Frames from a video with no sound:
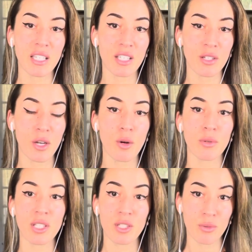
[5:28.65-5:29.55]
you know,
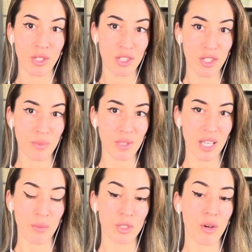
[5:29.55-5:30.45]
these relationships
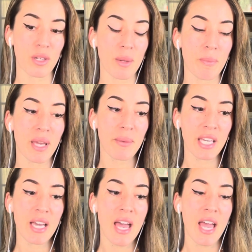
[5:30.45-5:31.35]
can result in a baby.